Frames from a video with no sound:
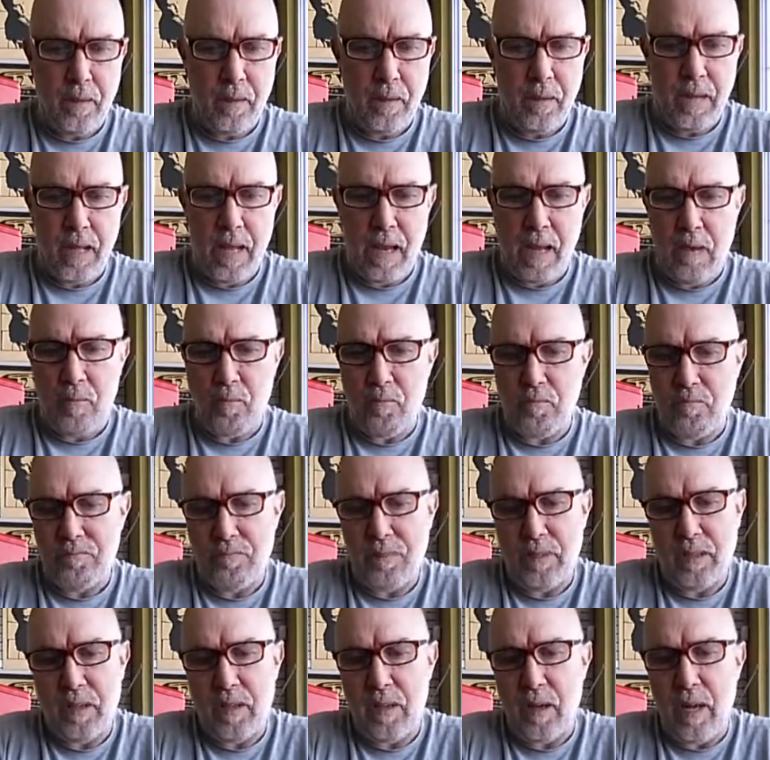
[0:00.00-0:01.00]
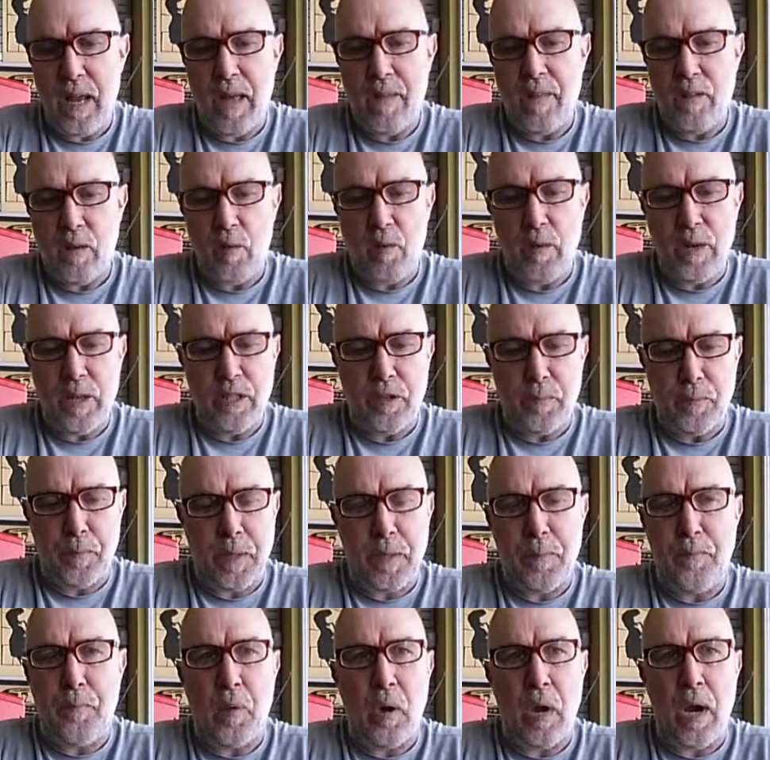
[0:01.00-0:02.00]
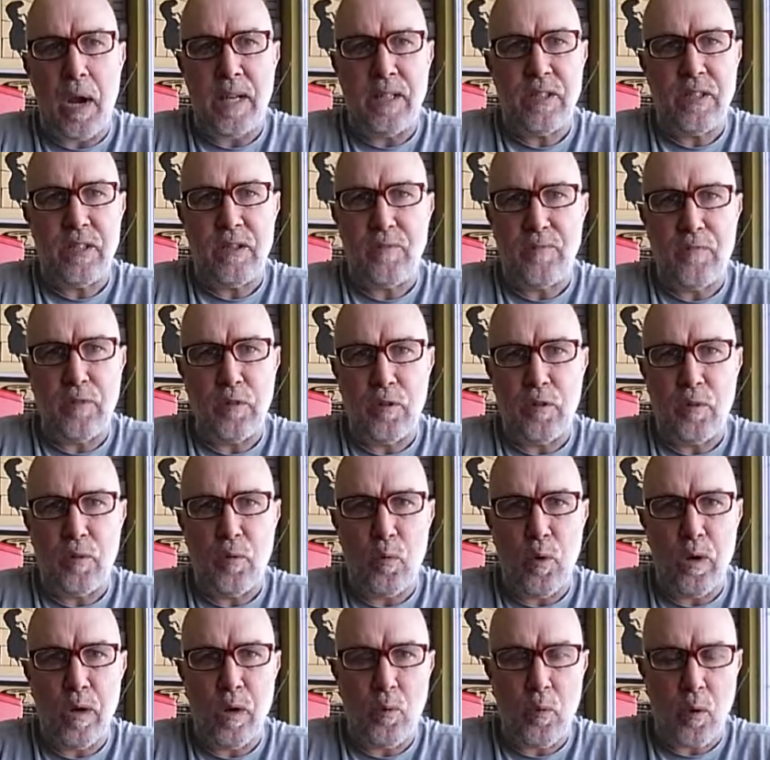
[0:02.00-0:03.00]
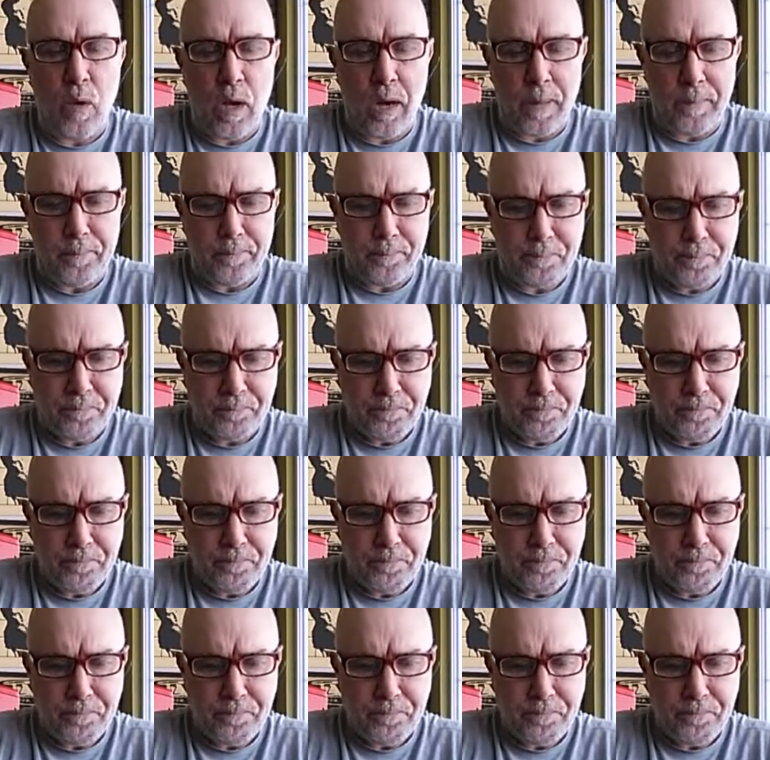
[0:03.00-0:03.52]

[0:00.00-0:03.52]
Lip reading: They're reasonably priced for a 20 watt.